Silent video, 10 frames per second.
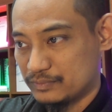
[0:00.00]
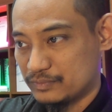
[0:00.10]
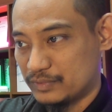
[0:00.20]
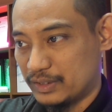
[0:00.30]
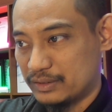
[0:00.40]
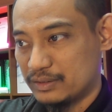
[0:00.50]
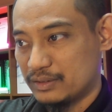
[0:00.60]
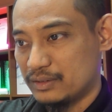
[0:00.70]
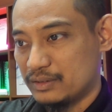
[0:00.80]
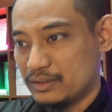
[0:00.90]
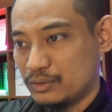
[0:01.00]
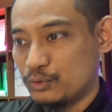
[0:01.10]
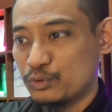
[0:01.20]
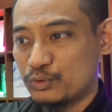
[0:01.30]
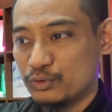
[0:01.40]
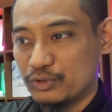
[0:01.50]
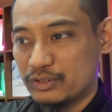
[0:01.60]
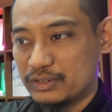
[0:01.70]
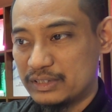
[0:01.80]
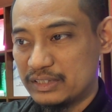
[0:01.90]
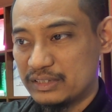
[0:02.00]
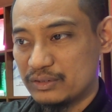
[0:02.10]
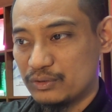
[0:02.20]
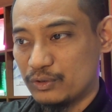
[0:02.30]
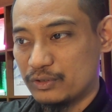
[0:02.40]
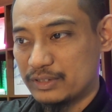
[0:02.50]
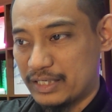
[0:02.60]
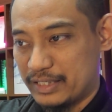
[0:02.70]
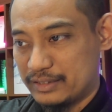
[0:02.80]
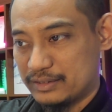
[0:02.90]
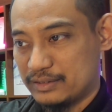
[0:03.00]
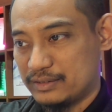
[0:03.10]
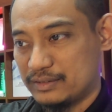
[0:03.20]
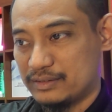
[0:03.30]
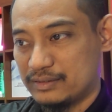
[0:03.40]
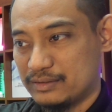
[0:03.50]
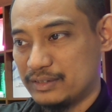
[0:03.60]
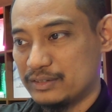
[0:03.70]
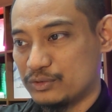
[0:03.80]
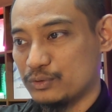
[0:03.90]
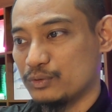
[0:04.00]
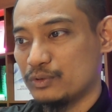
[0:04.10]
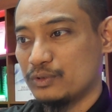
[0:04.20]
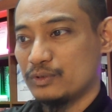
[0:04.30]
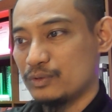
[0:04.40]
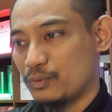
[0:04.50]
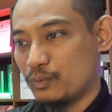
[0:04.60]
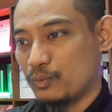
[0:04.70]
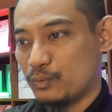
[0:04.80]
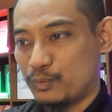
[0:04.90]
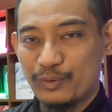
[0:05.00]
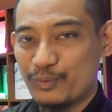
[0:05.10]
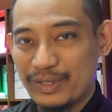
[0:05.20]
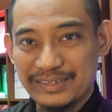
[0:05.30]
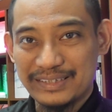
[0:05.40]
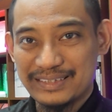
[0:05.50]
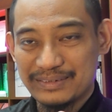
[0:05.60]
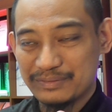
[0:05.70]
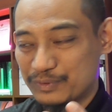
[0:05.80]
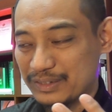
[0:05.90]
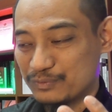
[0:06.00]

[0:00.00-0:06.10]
right, who could not read or write, right? So what's this, how